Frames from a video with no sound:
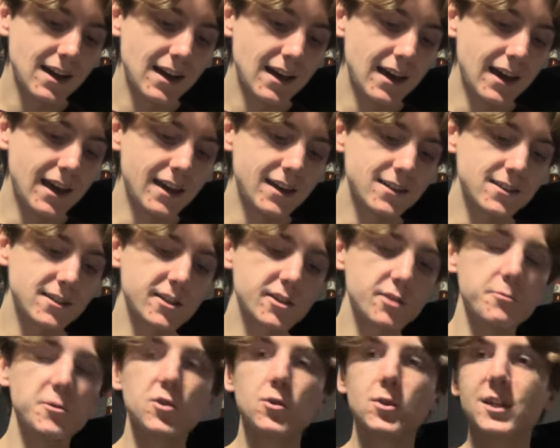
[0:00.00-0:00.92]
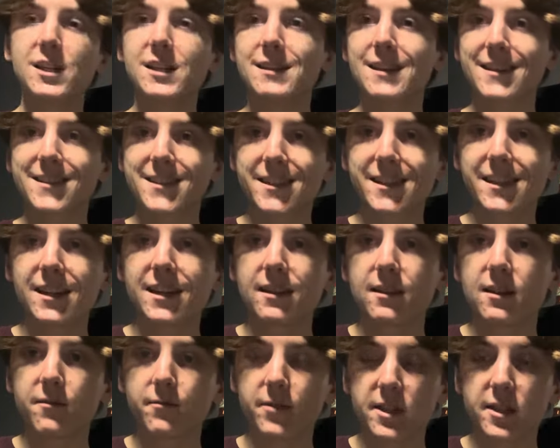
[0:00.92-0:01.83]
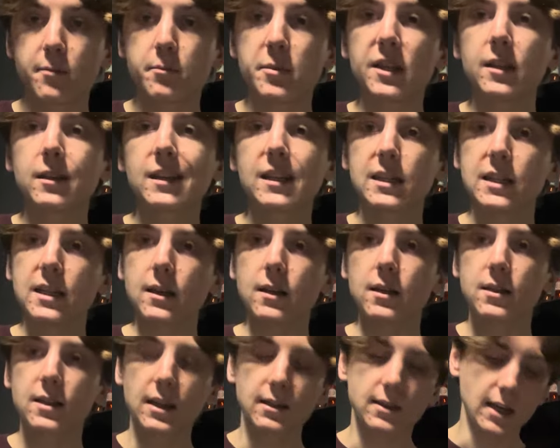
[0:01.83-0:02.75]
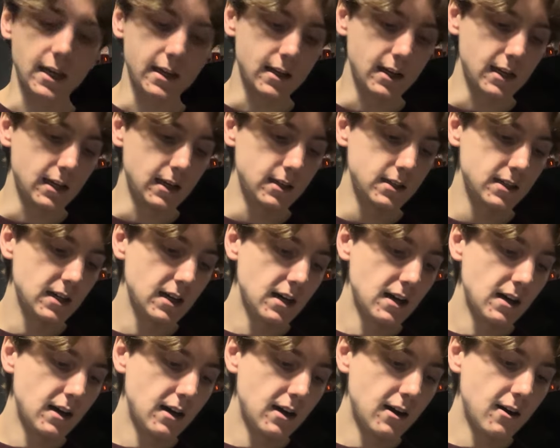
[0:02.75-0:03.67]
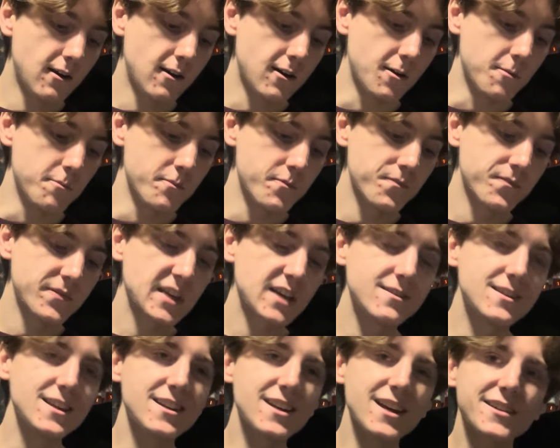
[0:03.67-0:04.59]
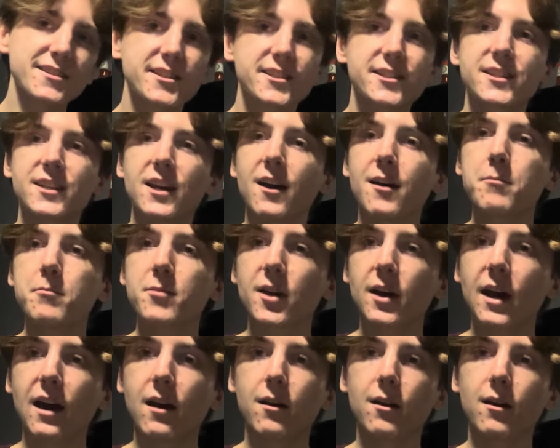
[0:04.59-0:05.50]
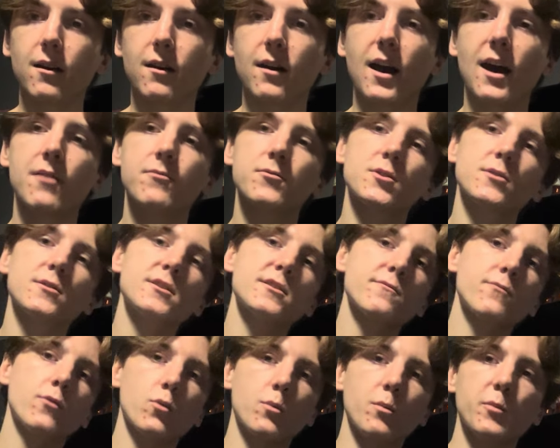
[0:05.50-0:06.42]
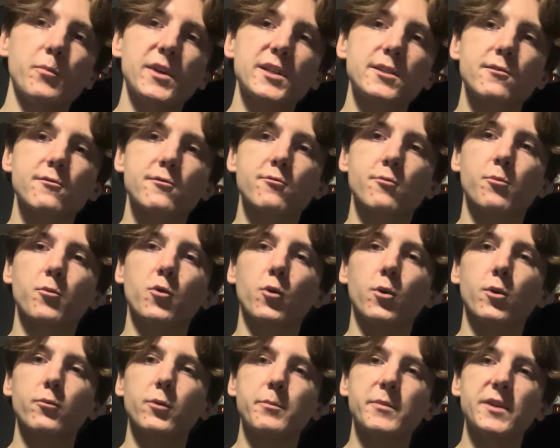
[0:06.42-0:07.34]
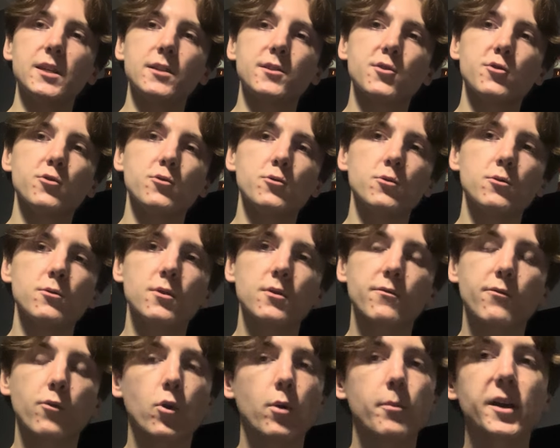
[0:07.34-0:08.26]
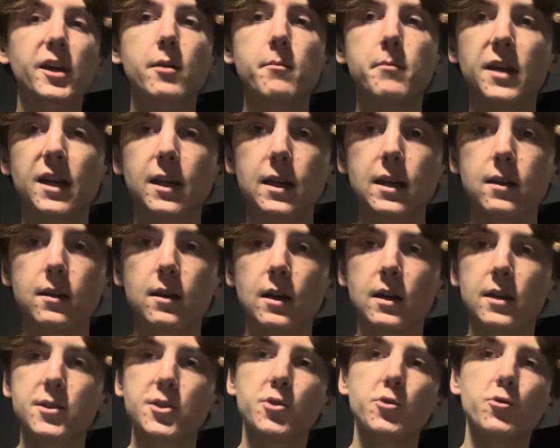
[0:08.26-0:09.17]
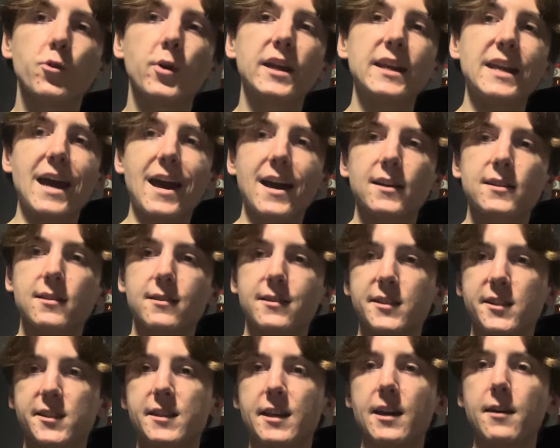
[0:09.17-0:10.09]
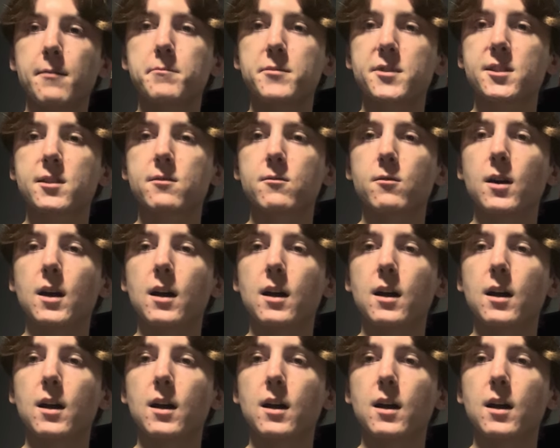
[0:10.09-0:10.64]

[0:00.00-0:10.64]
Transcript: and a community that's getting the visibility that they need. The next step after this formal business report would be to form a committee to enact the steps